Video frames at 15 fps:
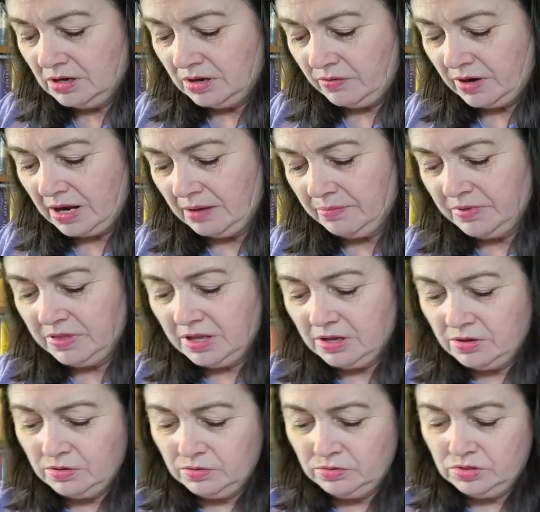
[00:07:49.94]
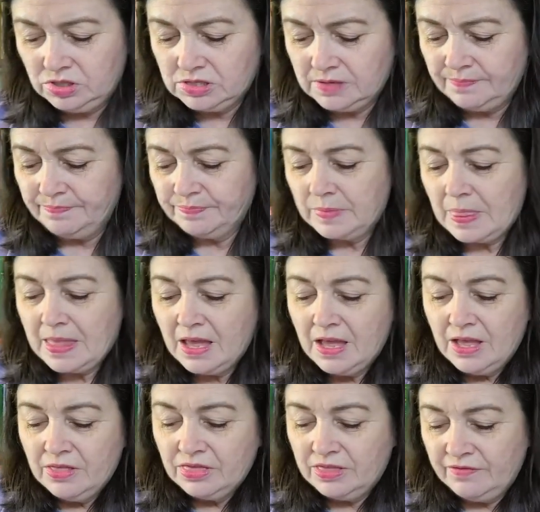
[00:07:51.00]
grab those.
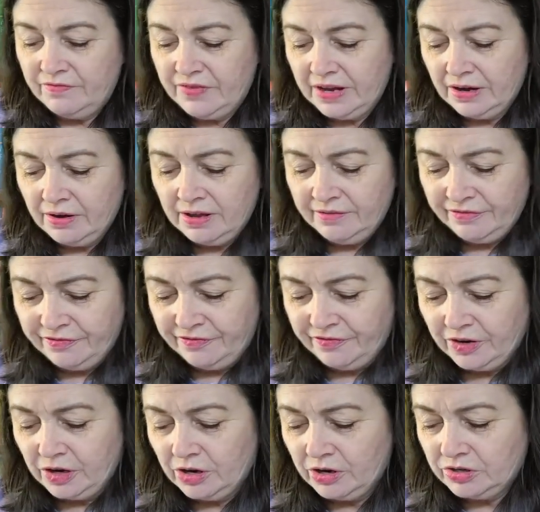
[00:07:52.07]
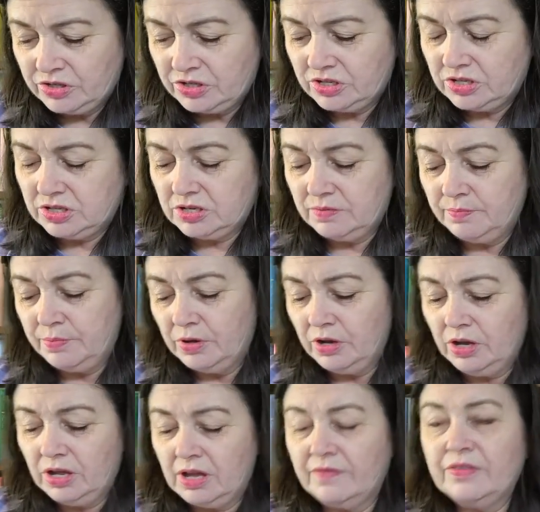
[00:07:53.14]
The very first
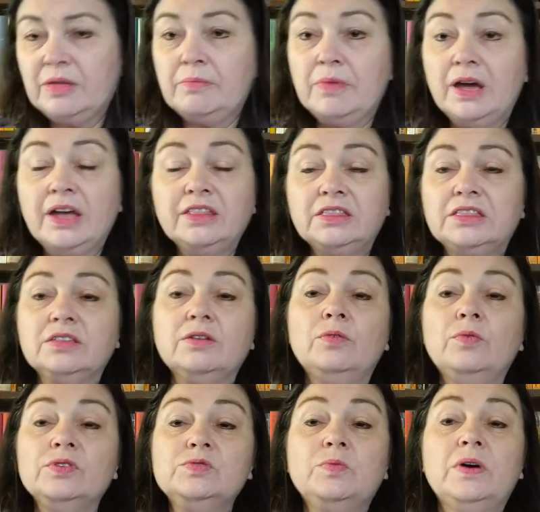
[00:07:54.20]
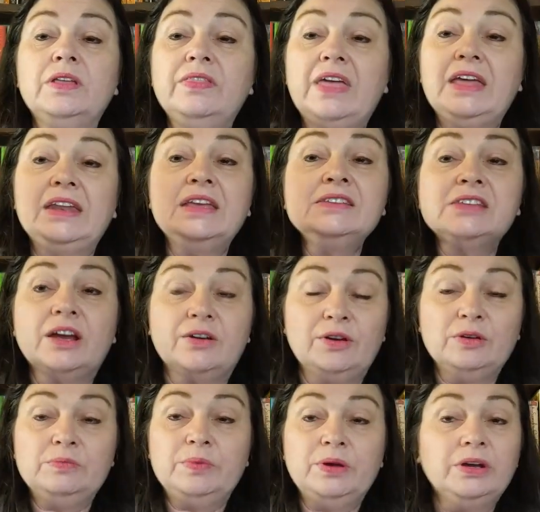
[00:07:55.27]
book of the month was one that is our
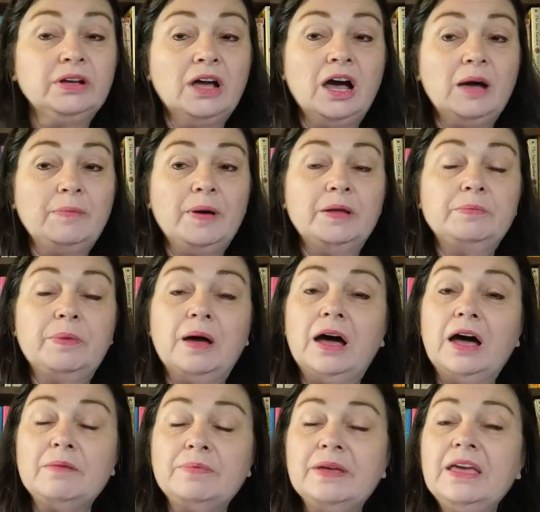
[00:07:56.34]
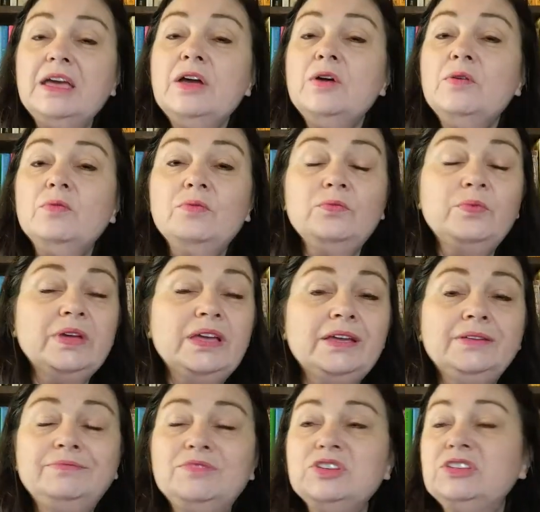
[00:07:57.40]
own book, Hop on Pop.
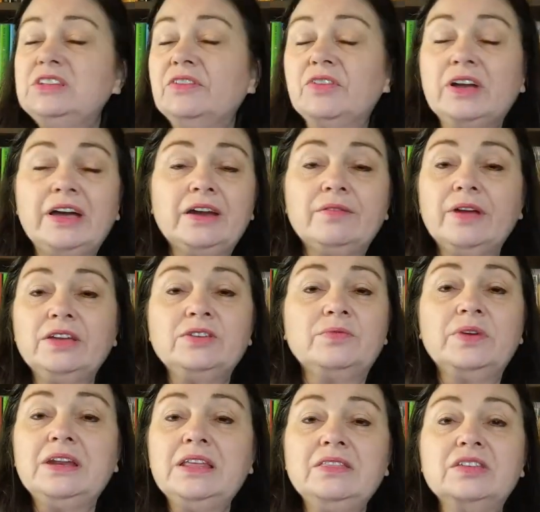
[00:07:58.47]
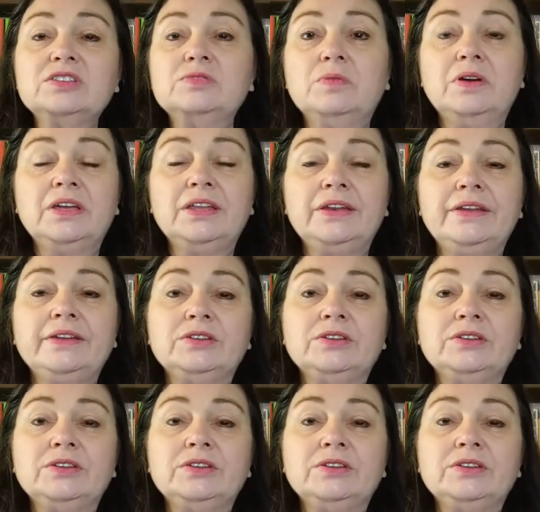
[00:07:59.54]
We just never got around to reading this one